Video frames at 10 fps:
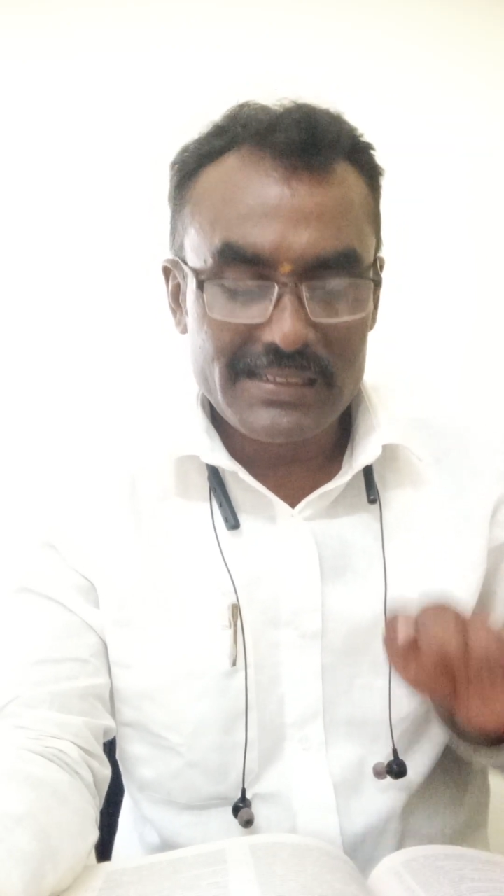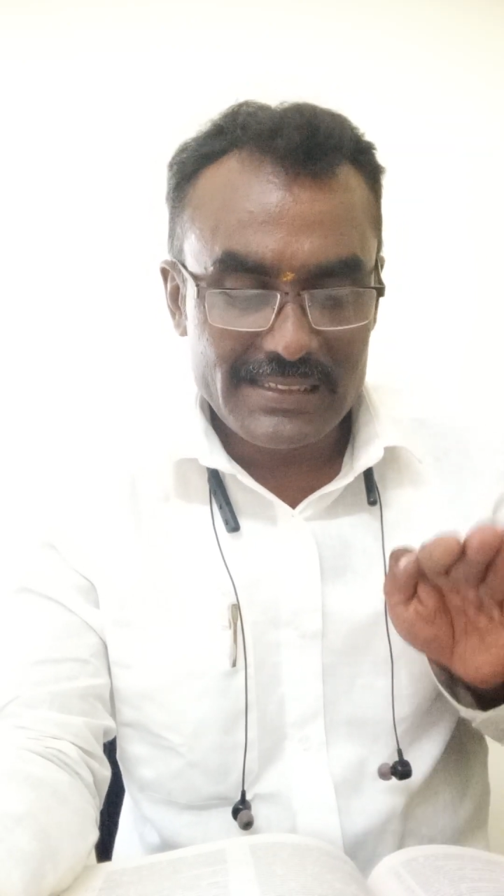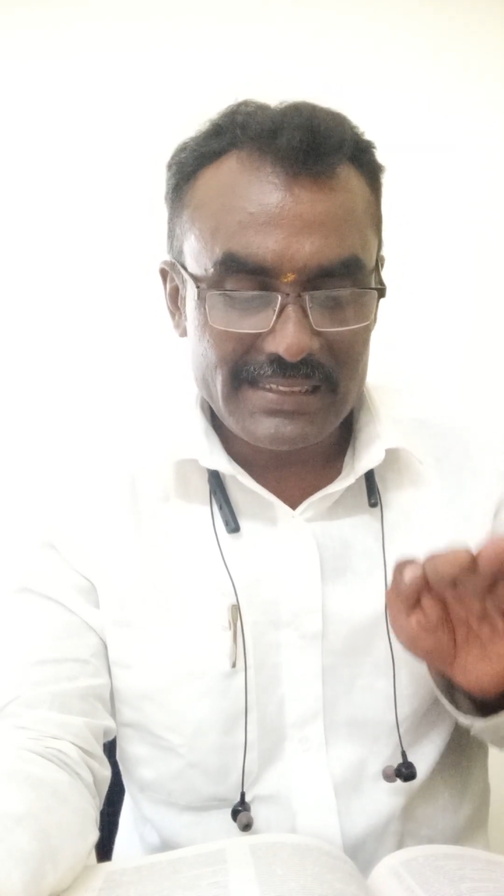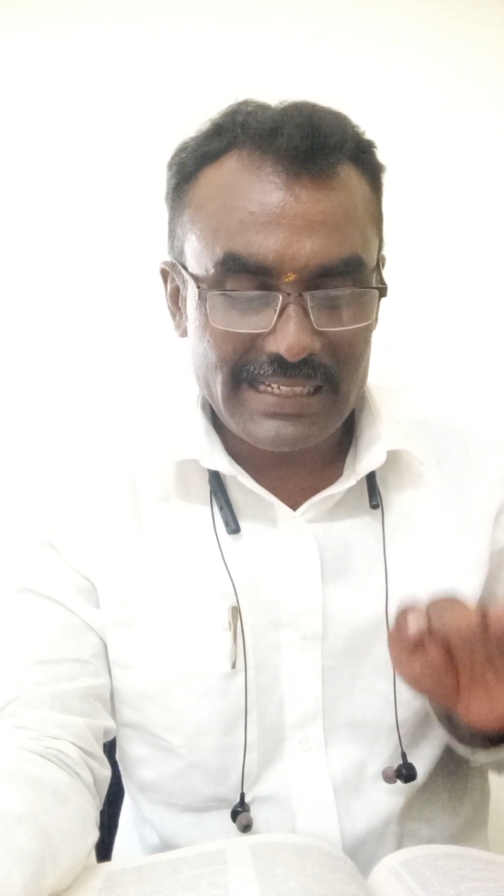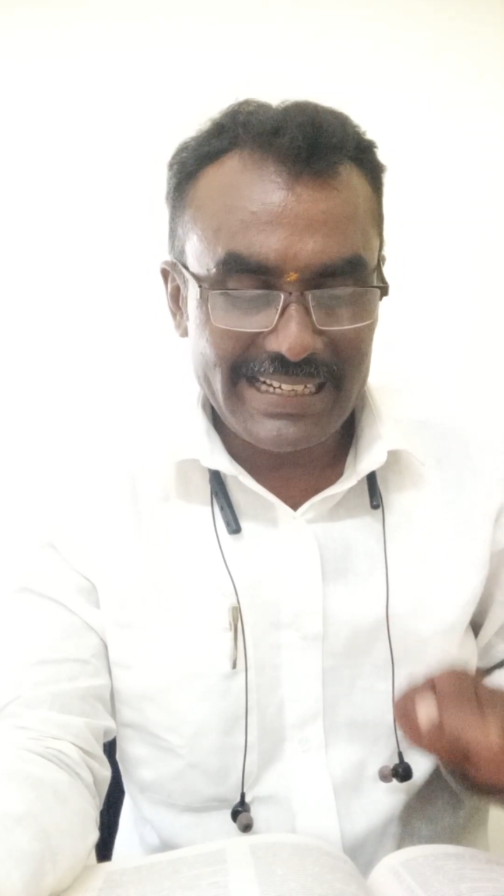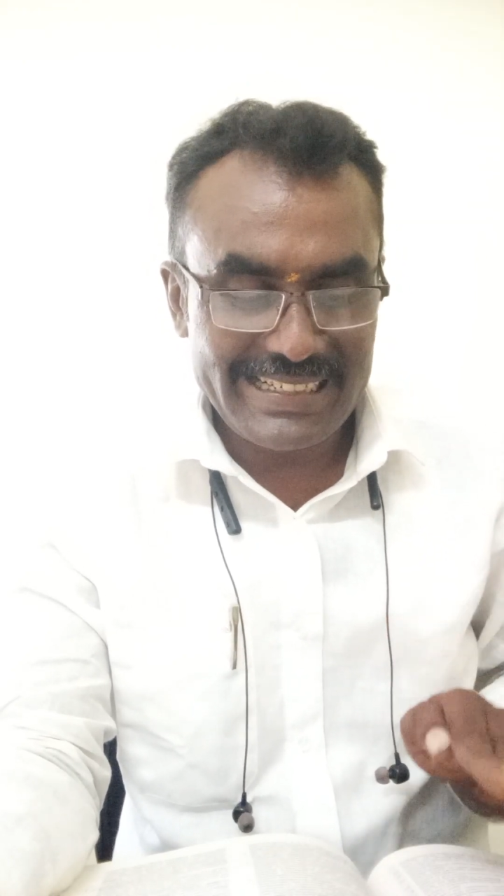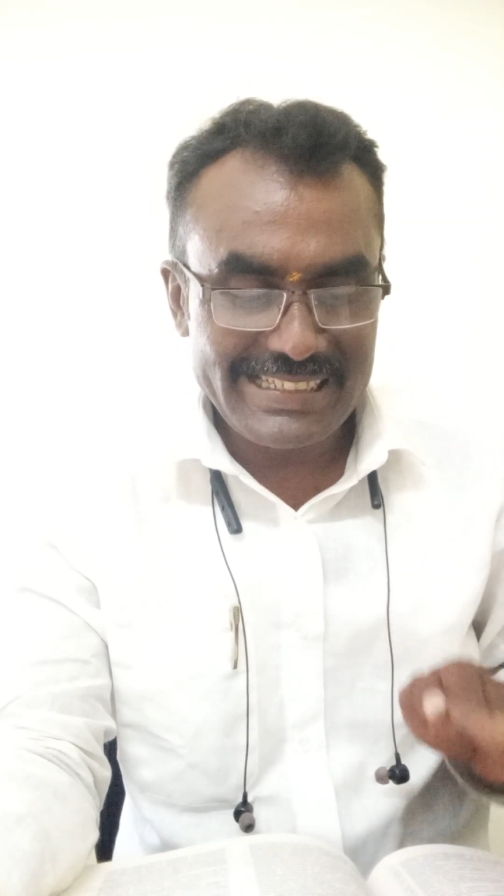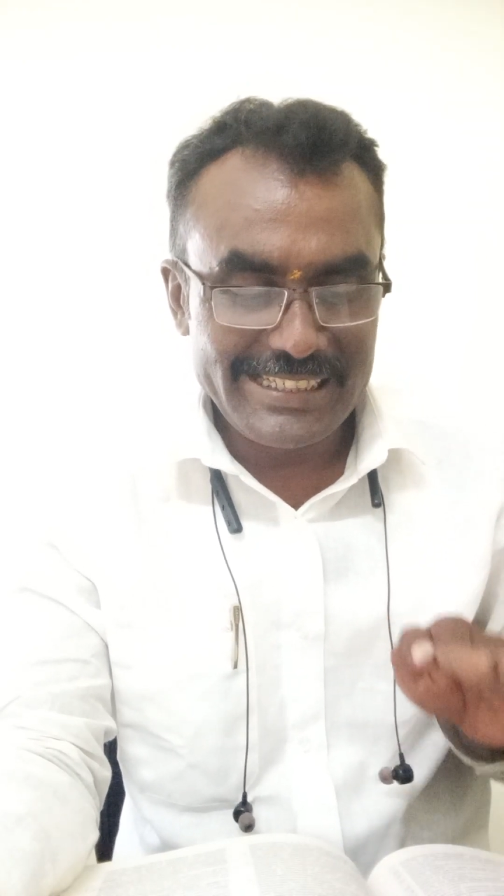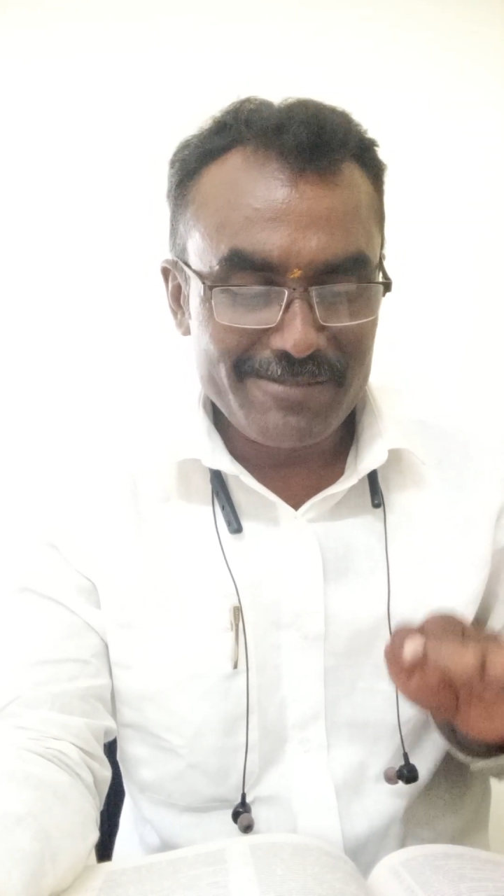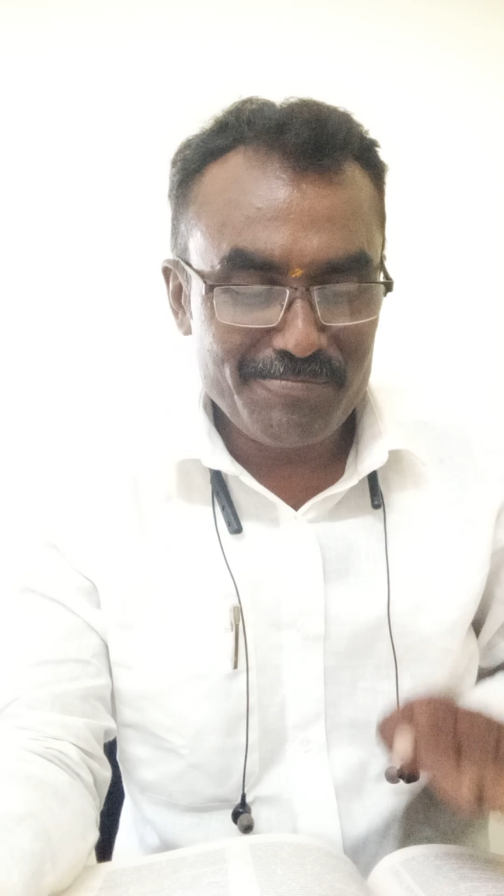
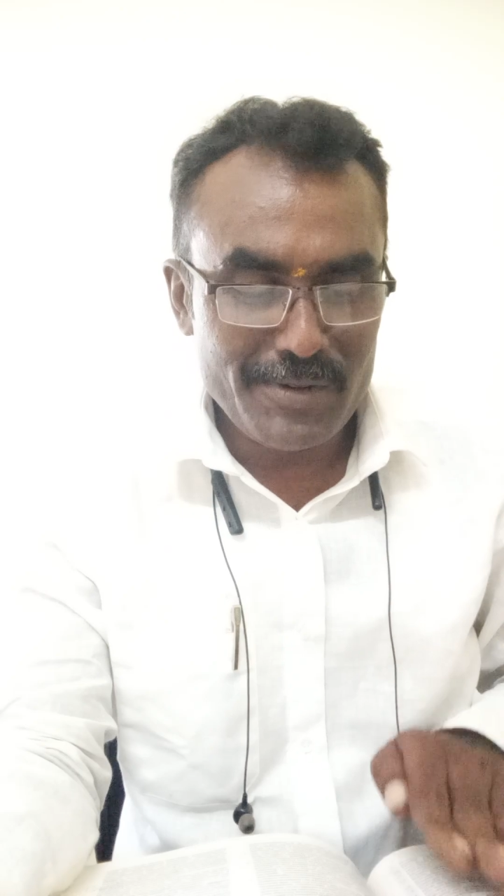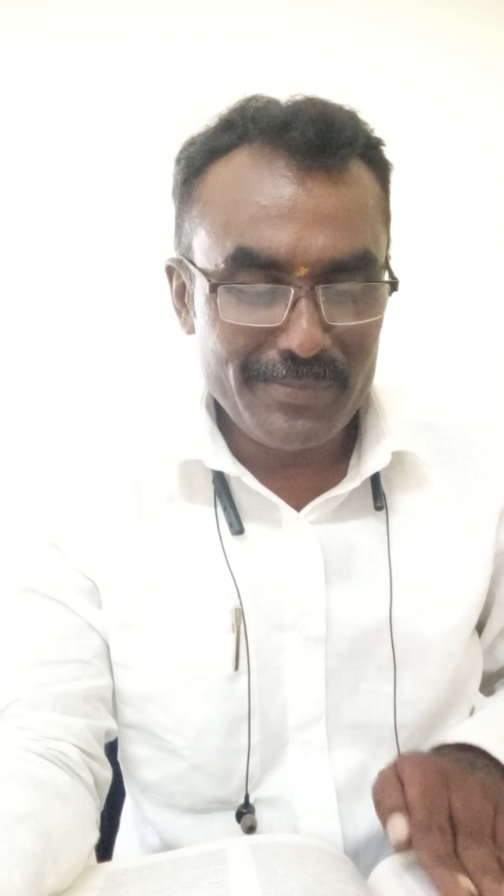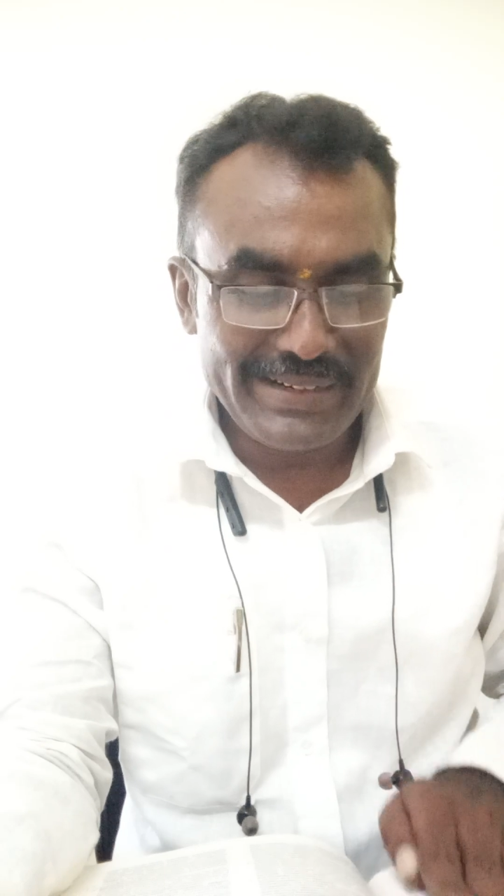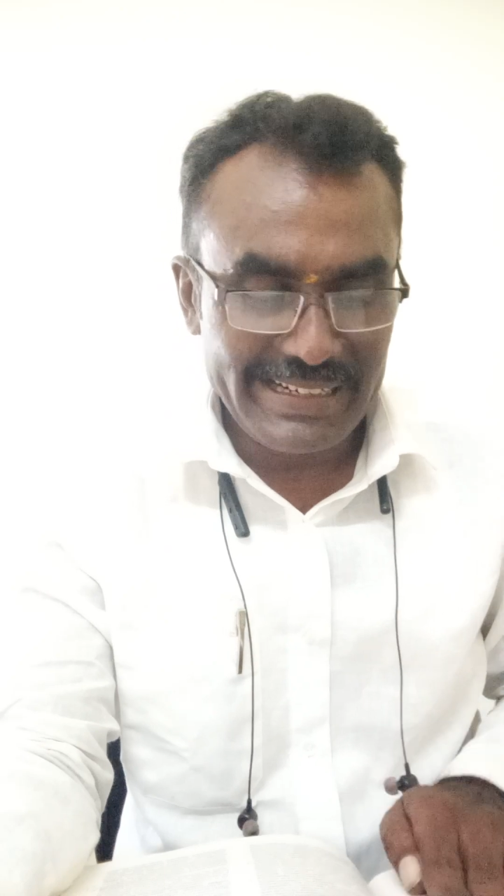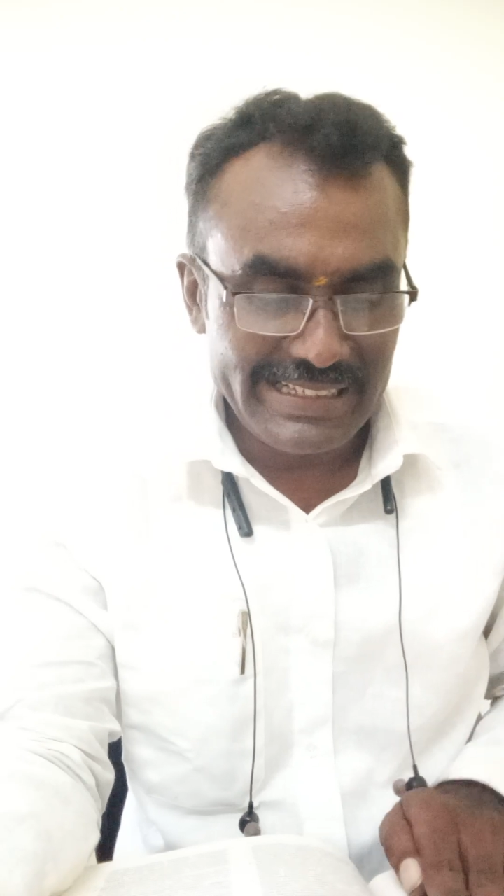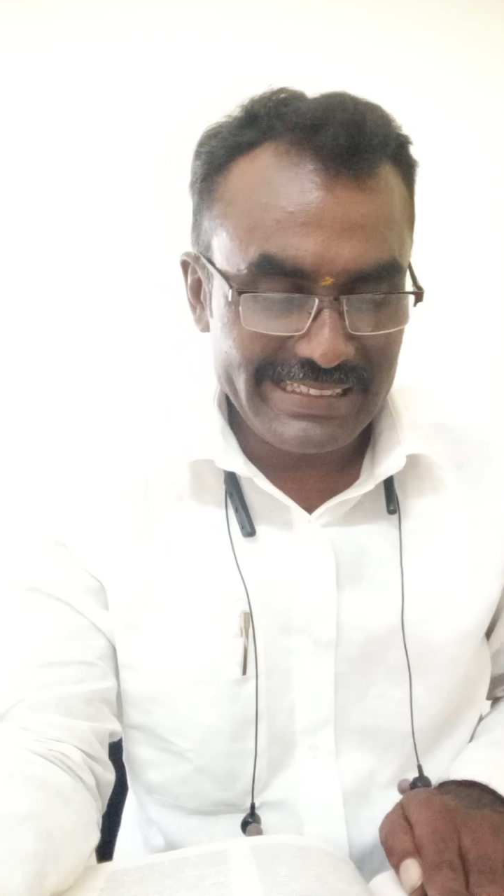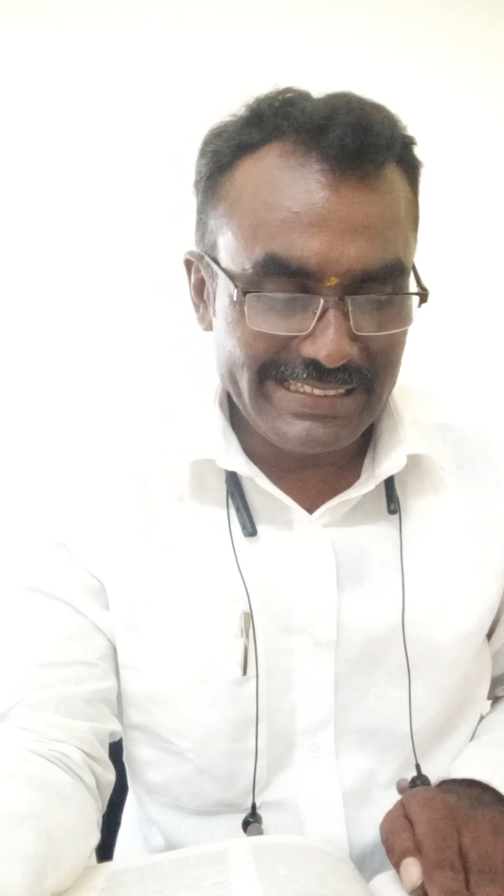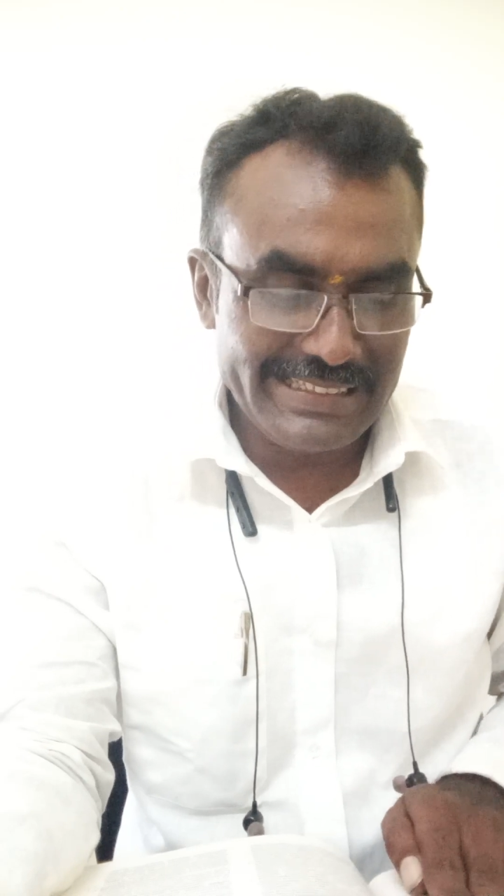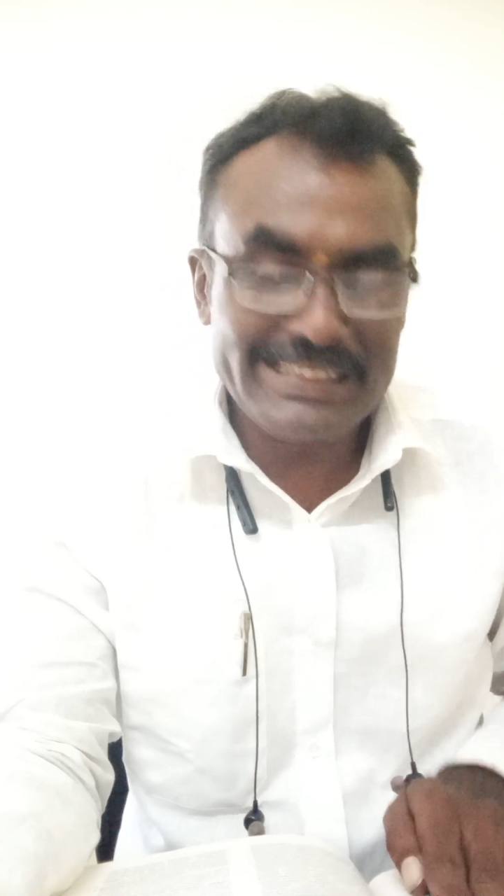strategy implementation,